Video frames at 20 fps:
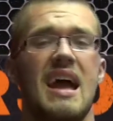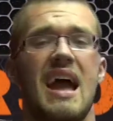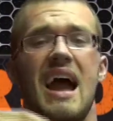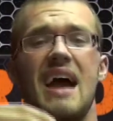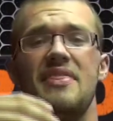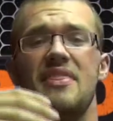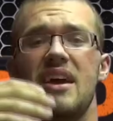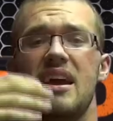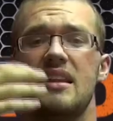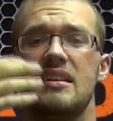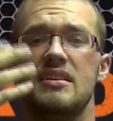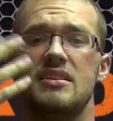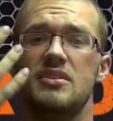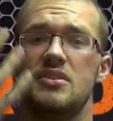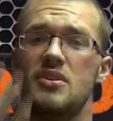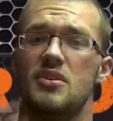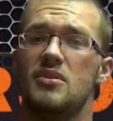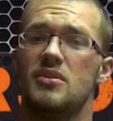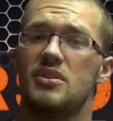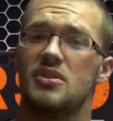and then
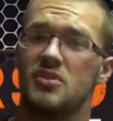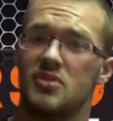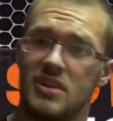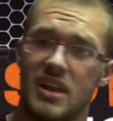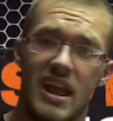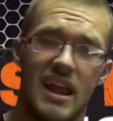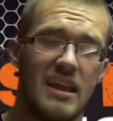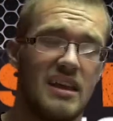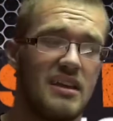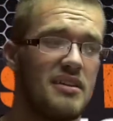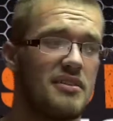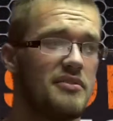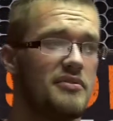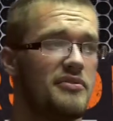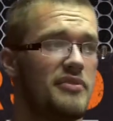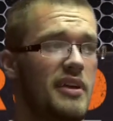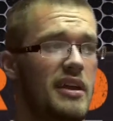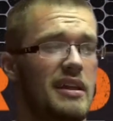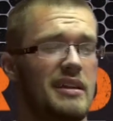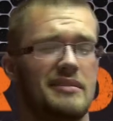
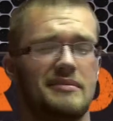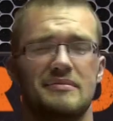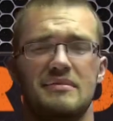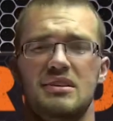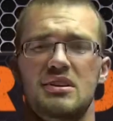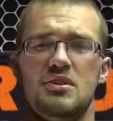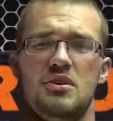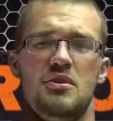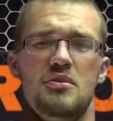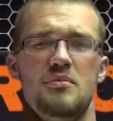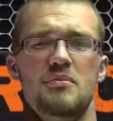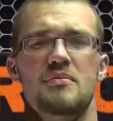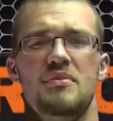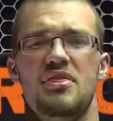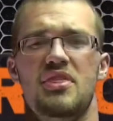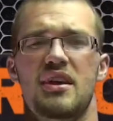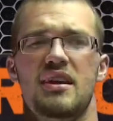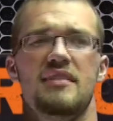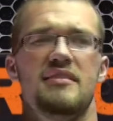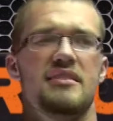creative and
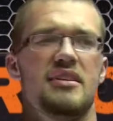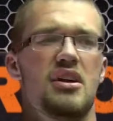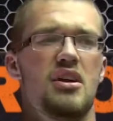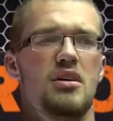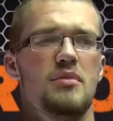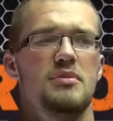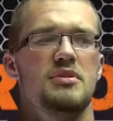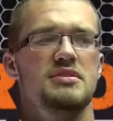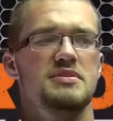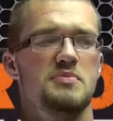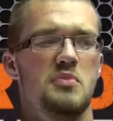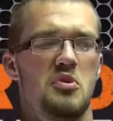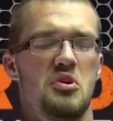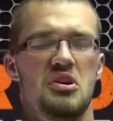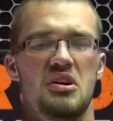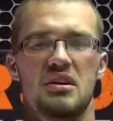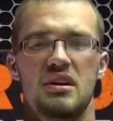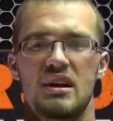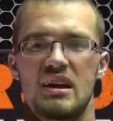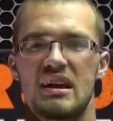things that are almost
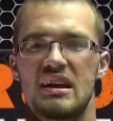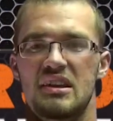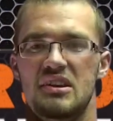more